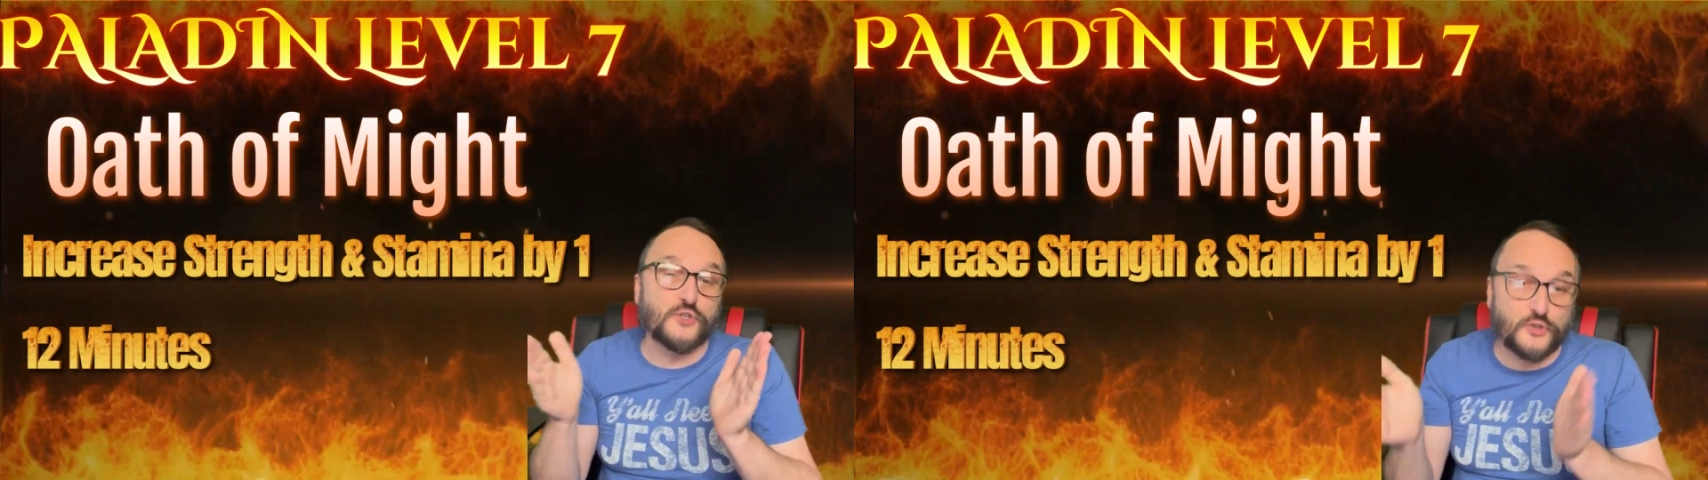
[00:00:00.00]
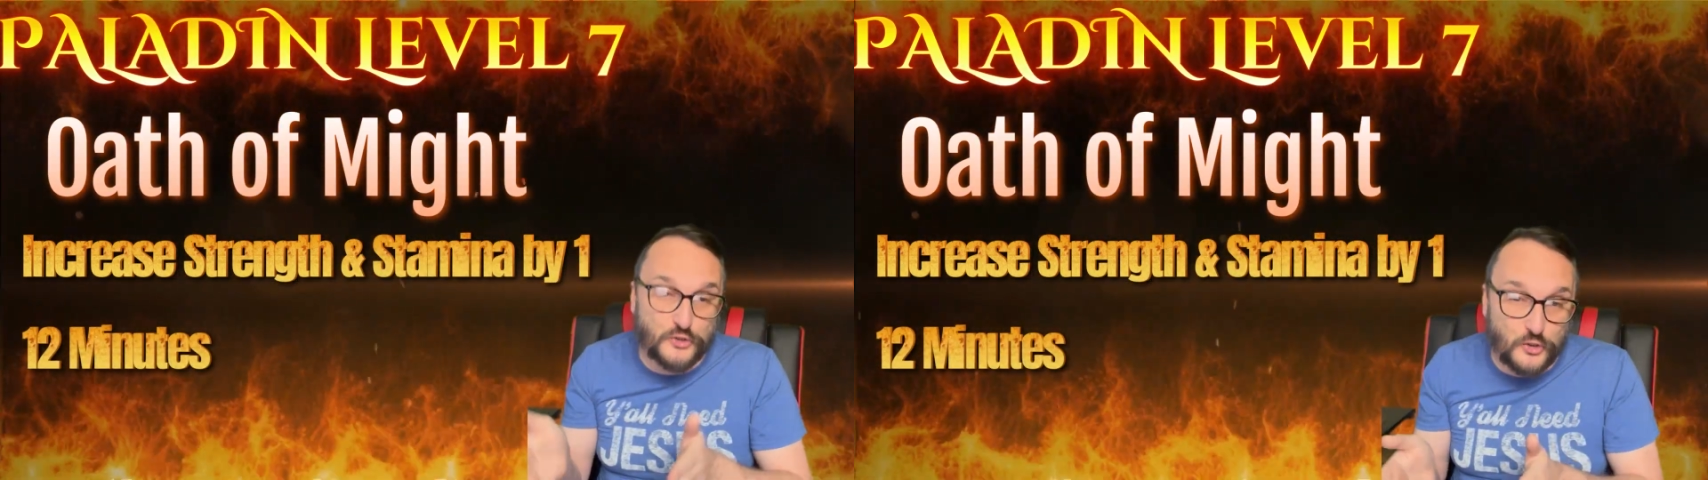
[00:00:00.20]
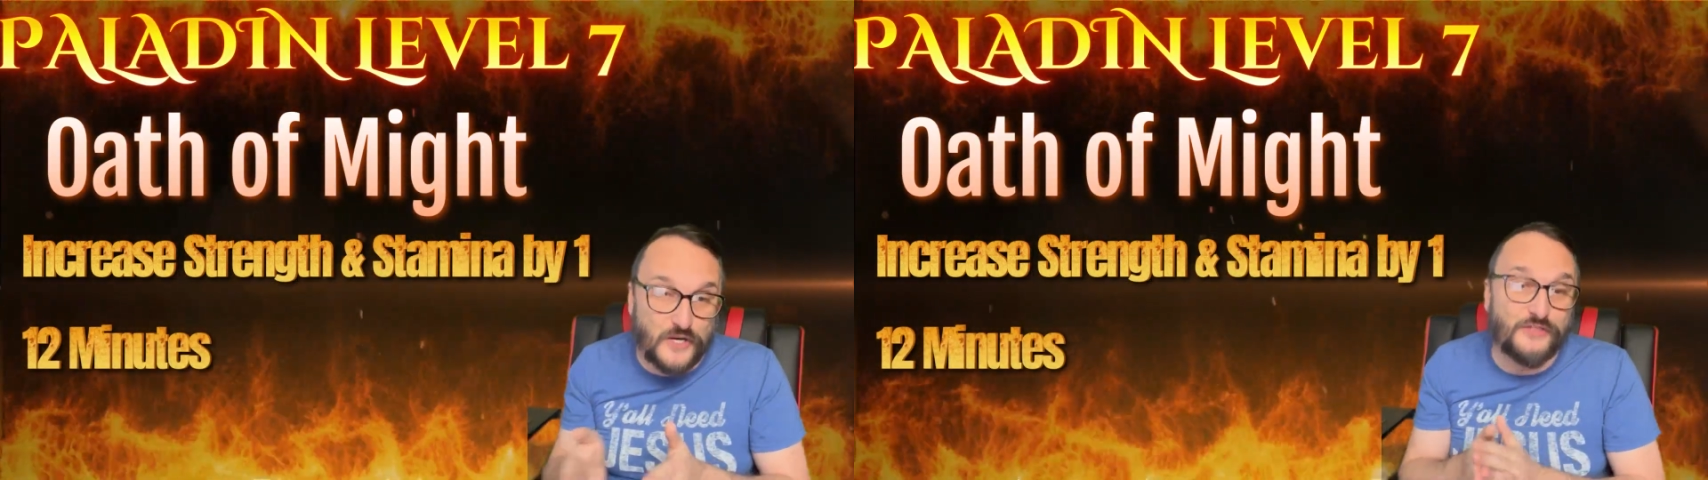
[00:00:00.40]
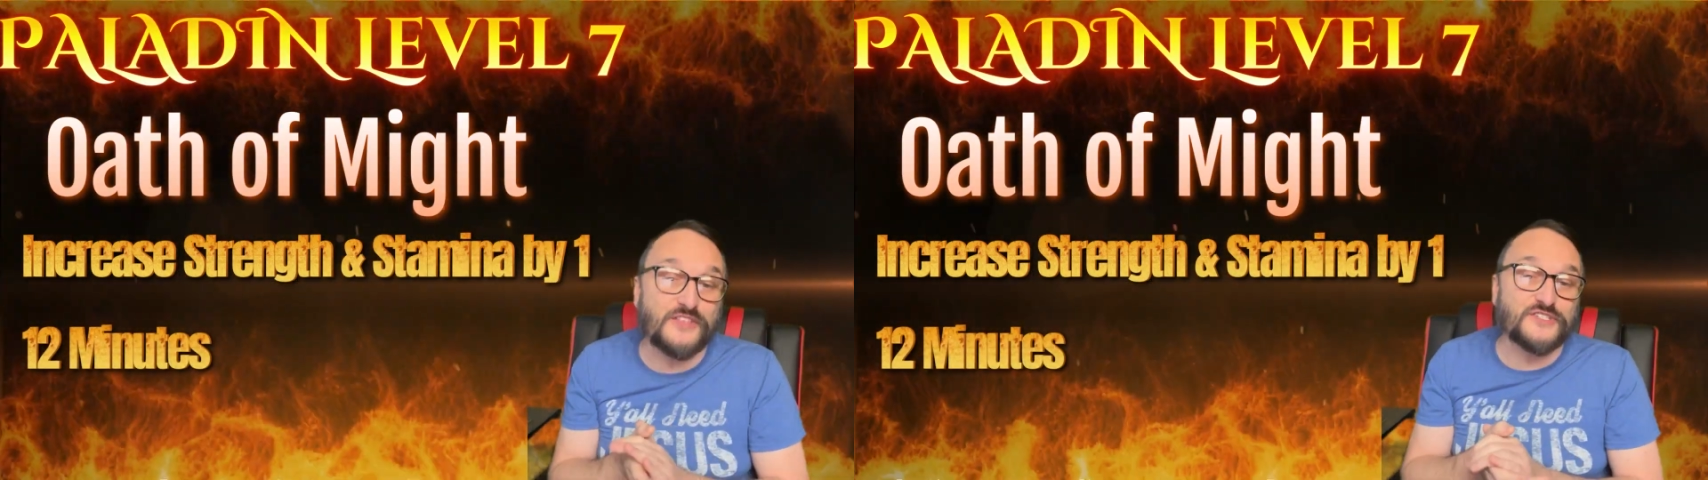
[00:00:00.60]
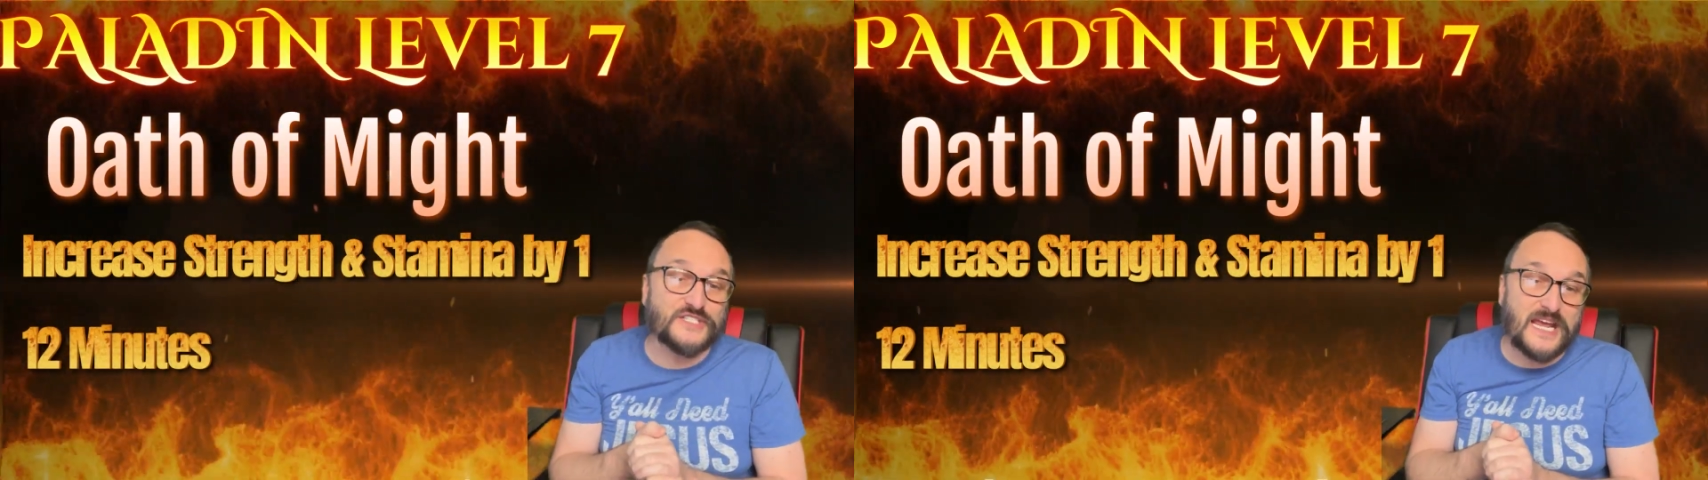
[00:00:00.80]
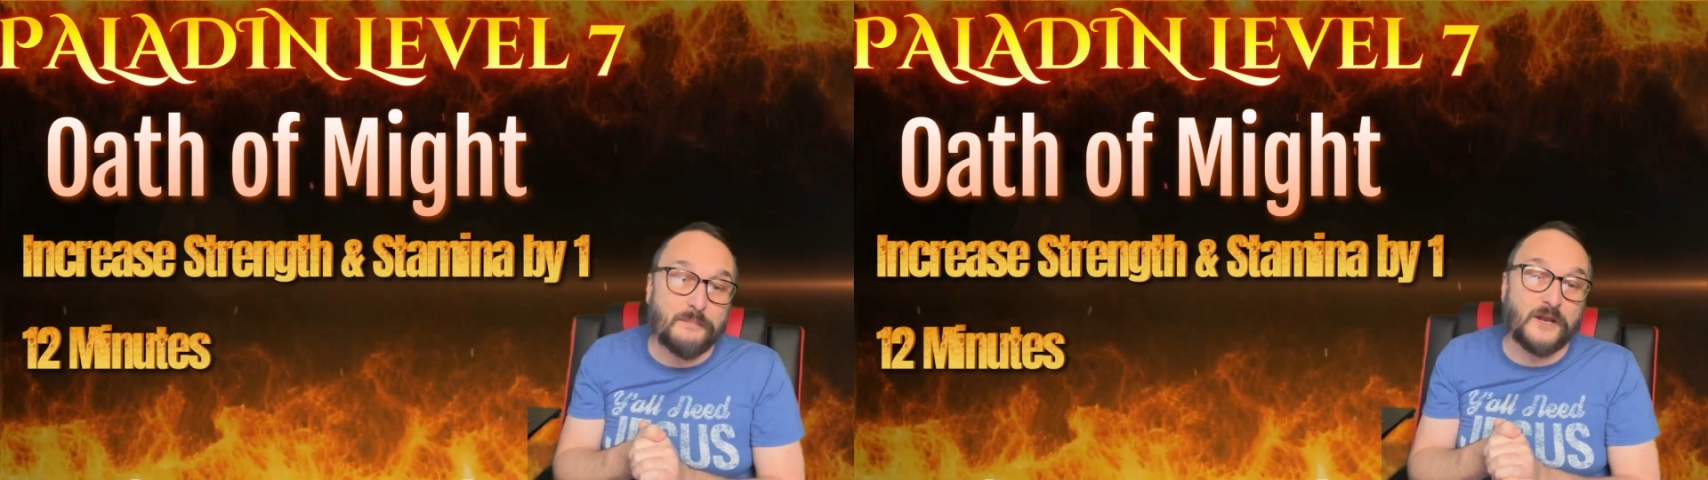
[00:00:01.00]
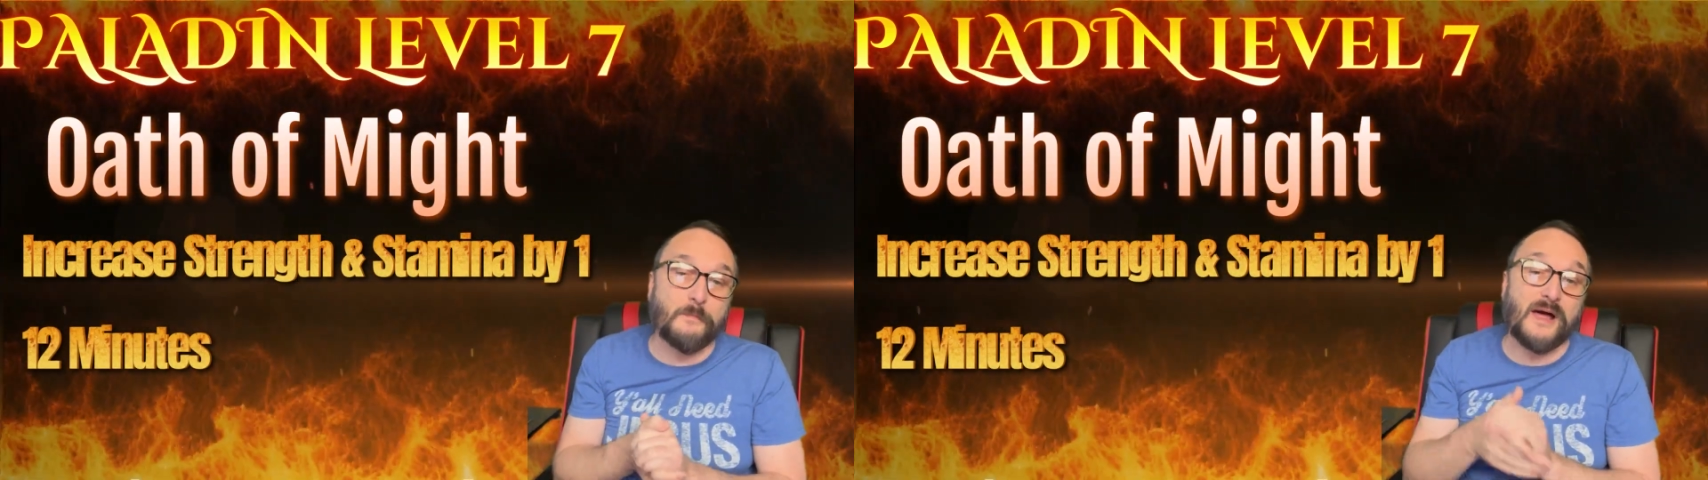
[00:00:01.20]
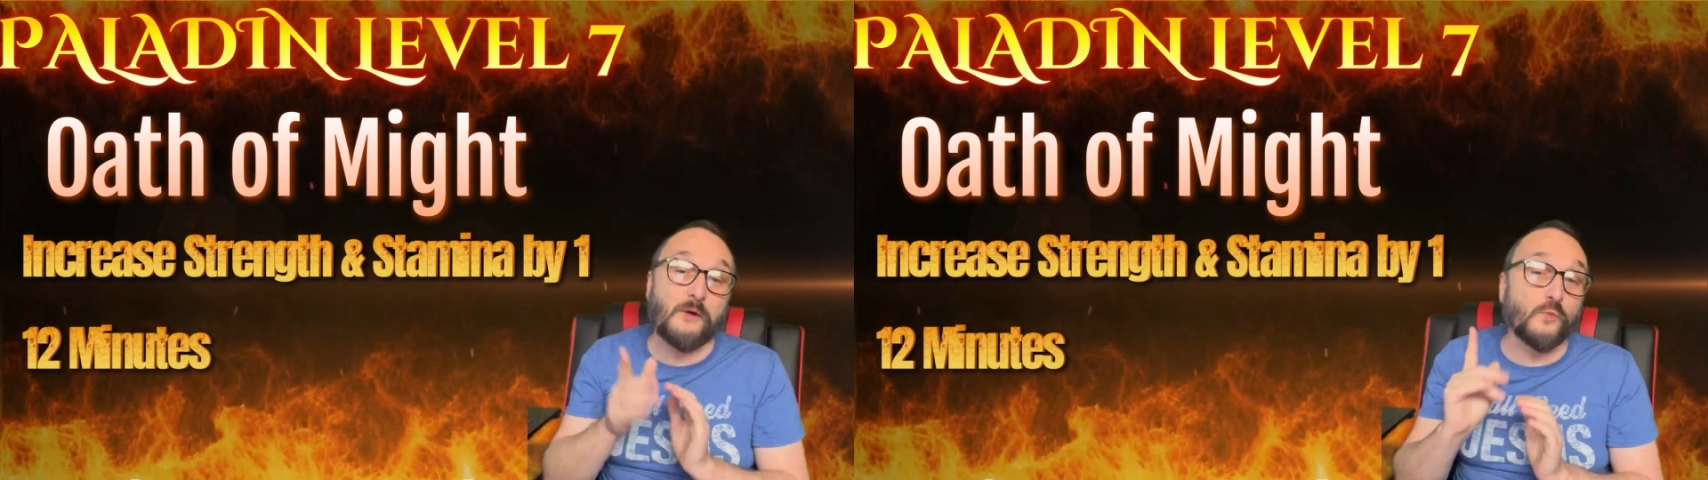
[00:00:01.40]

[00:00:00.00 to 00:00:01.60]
your strength and stamina by